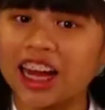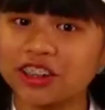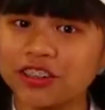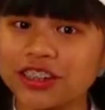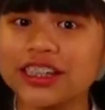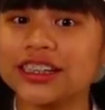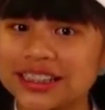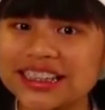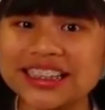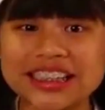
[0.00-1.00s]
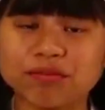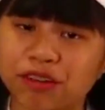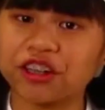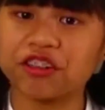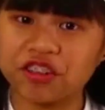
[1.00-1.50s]
including the 16
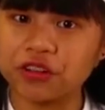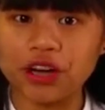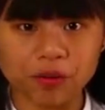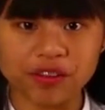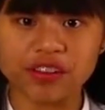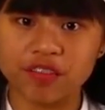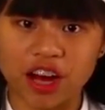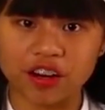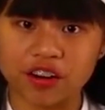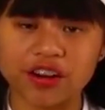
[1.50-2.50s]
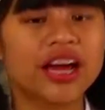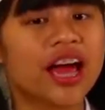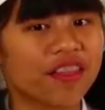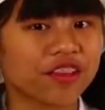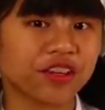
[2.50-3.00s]
million children at risk of hunger
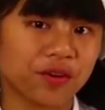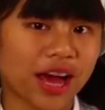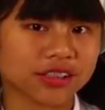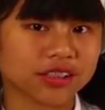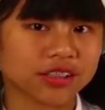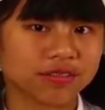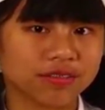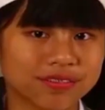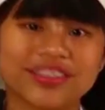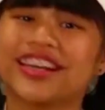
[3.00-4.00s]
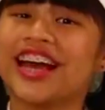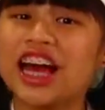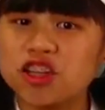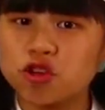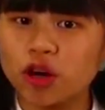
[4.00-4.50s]
in the US.
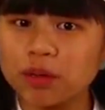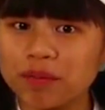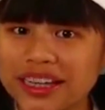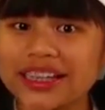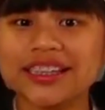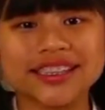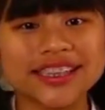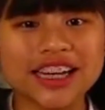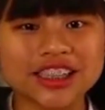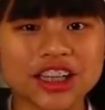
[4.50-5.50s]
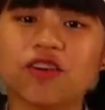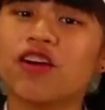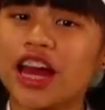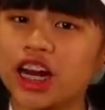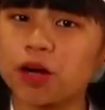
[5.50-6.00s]
Join me,
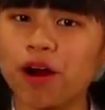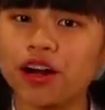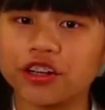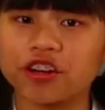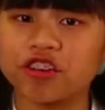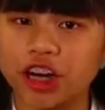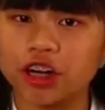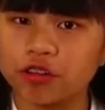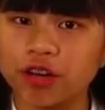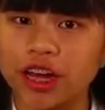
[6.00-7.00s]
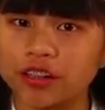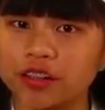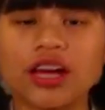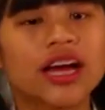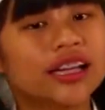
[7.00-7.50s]
Sodexo, and our partners Share Our Strength
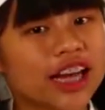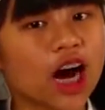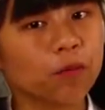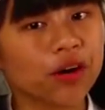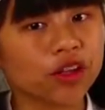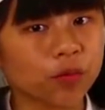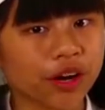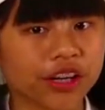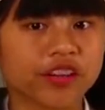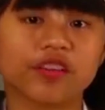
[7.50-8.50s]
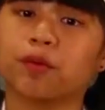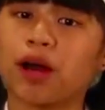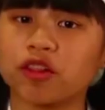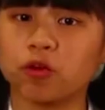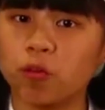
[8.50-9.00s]
to help raise awareness
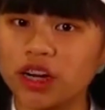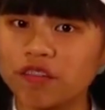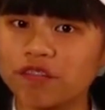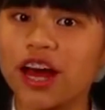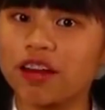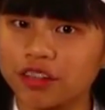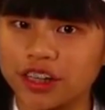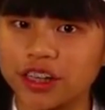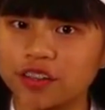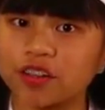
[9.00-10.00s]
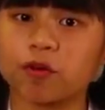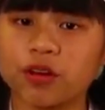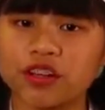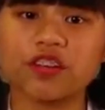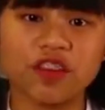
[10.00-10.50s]
about the 1 in 5 kids at
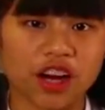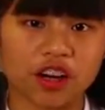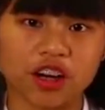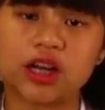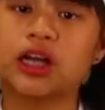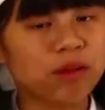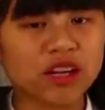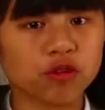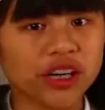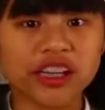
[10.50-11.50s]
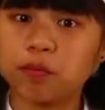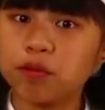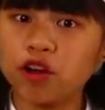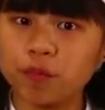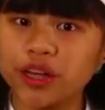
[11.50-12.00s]
risk of hunger by joining the
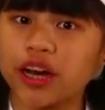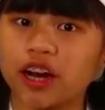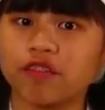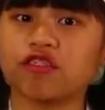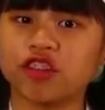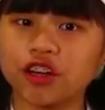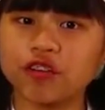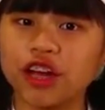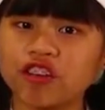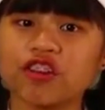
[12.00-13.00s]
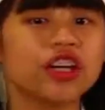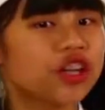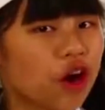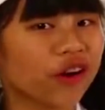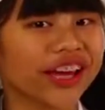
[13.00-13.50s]
movement of Generation
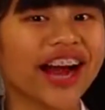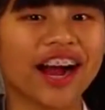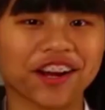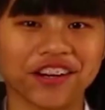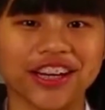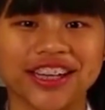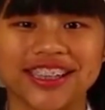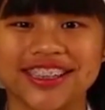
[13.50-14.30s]
No Kid Hungry.